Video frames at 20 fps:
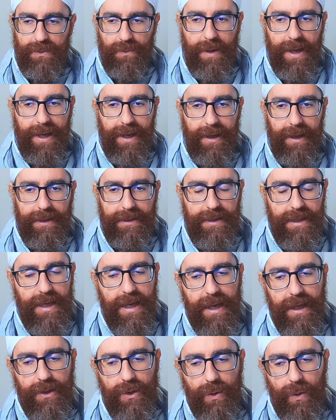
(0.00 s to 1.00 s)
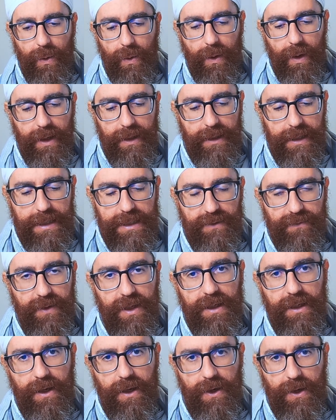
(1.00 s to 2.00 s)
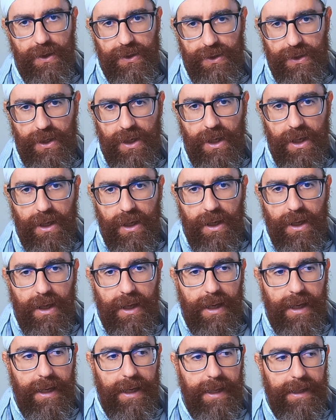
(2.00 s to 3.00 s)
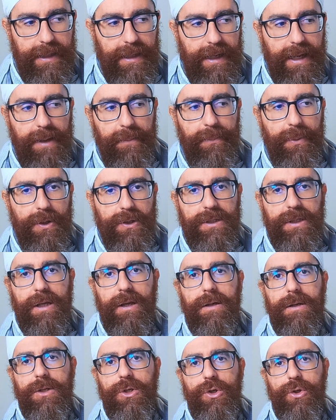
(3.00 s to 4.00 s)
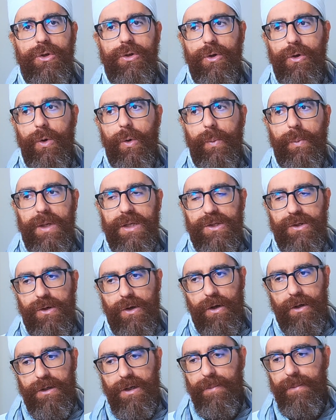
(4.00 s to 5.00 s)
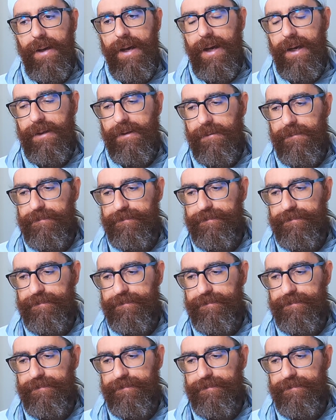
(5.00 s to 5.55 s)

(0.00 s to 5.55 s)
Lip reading: My idea to in these videos that I post here in YouTube is not about